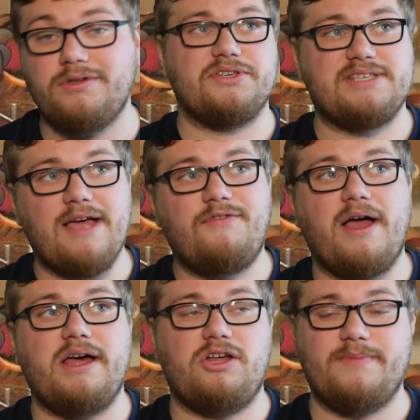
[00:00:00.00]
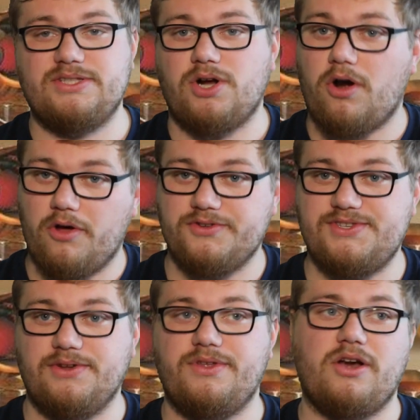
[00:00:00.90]
The sci-fi elements are all
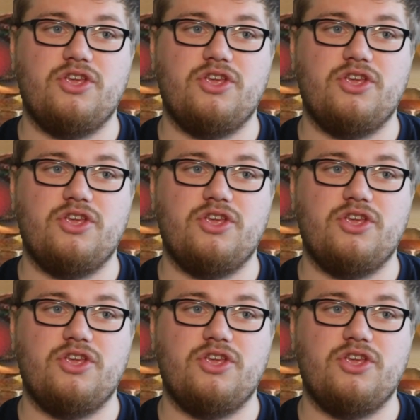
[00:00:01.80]
still there.